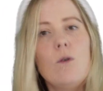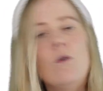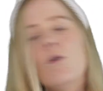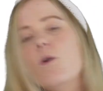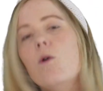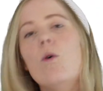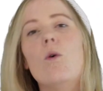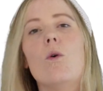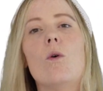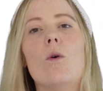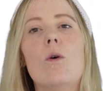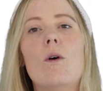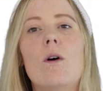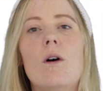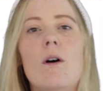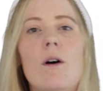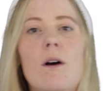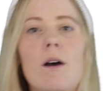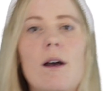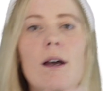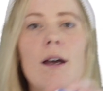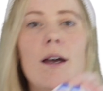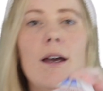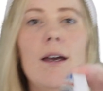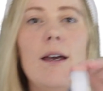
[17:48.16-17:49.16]
Oh,
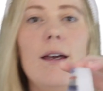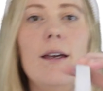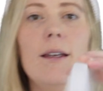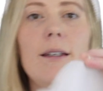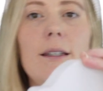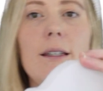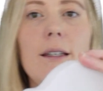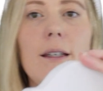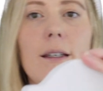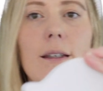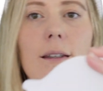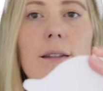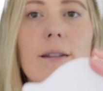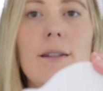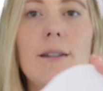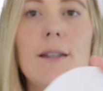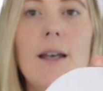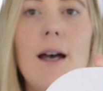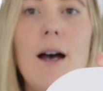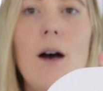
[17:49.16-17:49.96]
it is